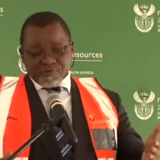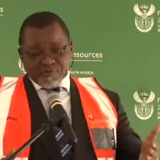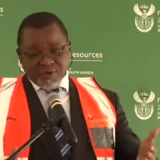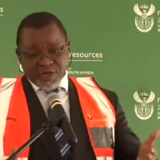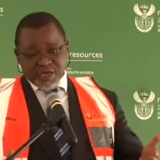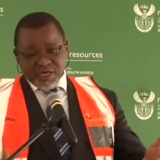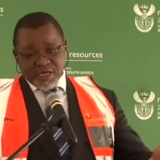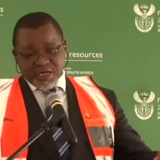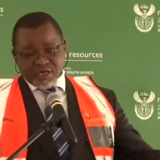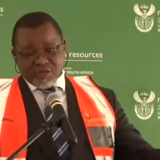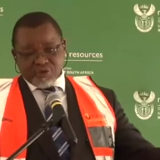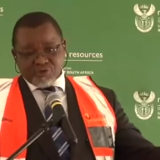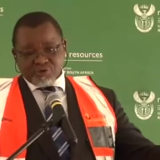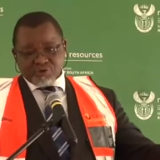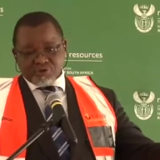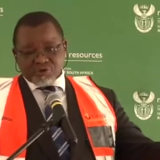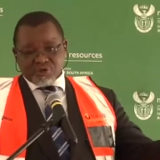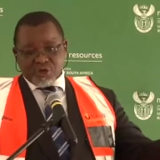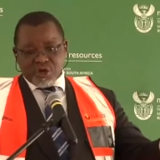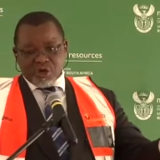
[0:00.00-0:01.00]
have created new
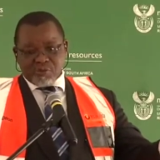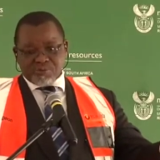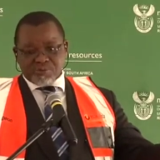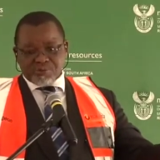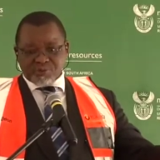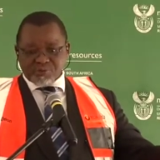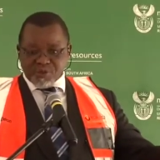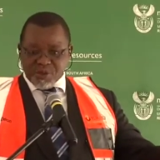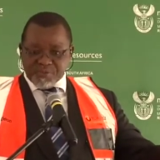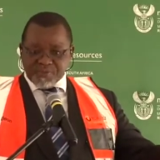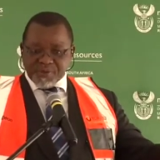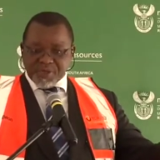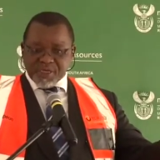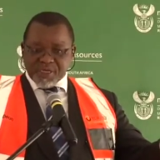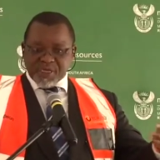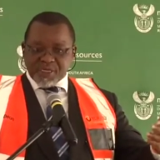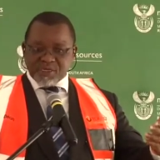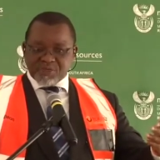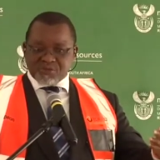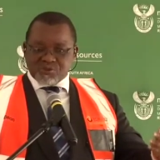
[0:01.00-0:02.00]
jobs. You are
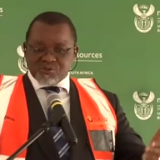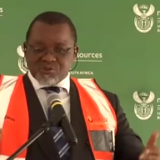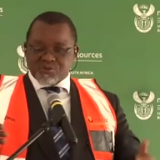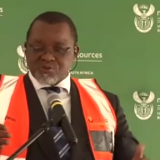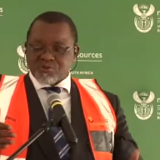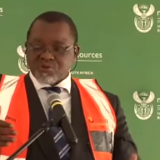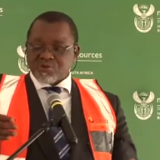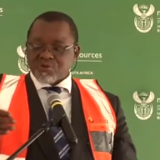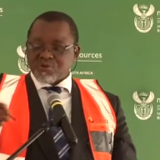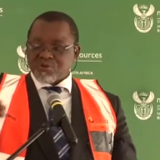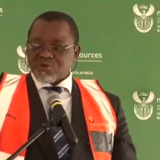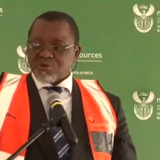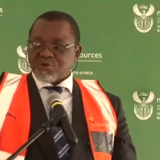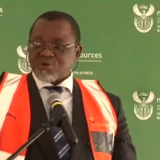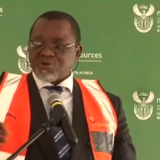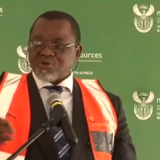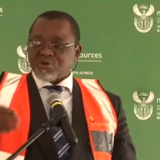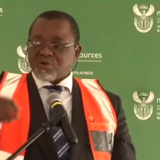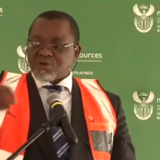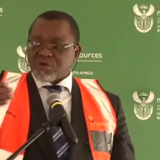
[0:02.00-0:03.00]
beginning to
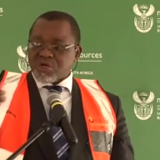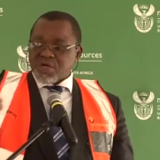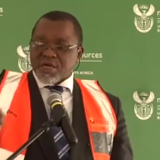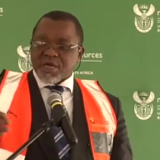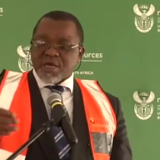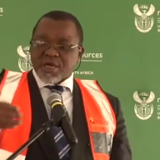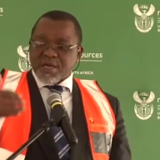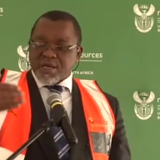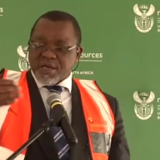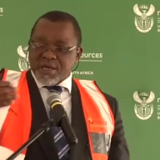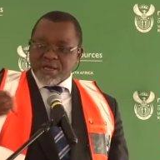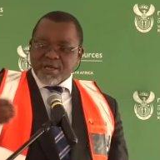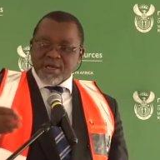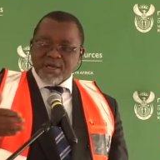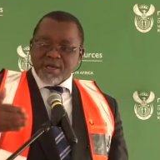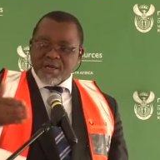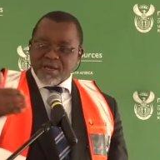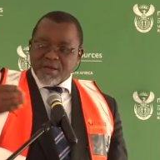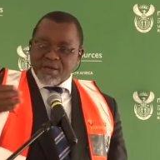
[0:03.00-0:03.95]
uh,